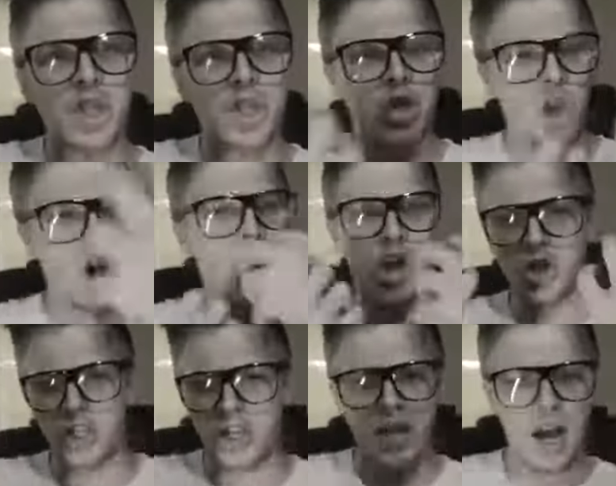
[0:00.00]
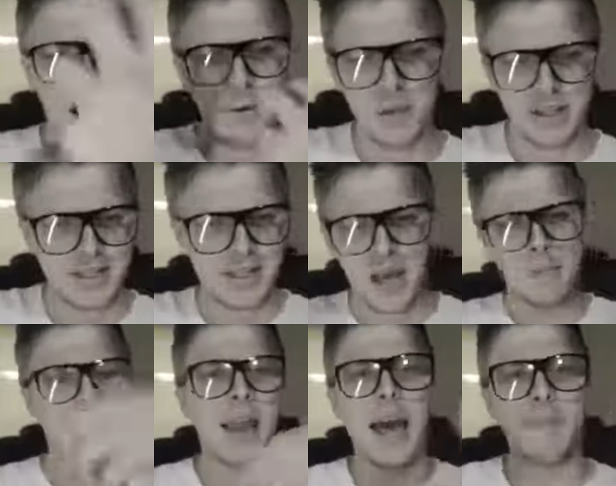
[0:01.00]
stars and comets
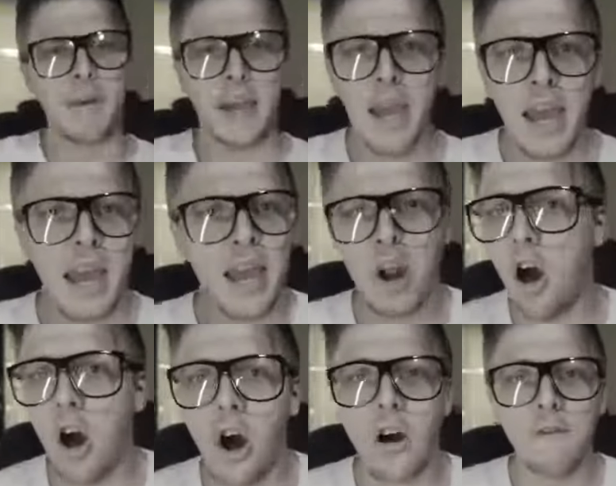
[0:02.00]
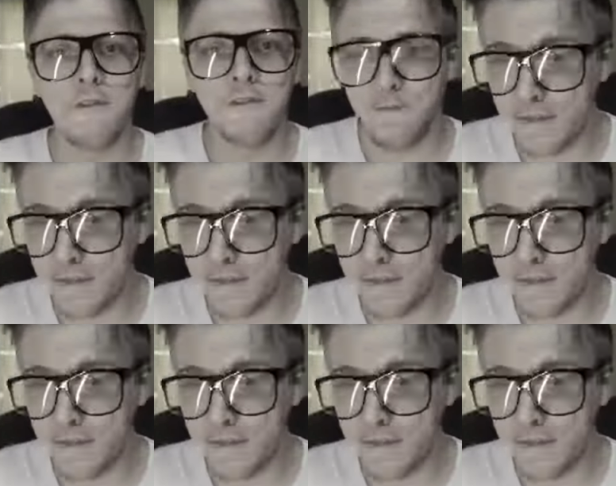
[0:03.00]
coming at me in all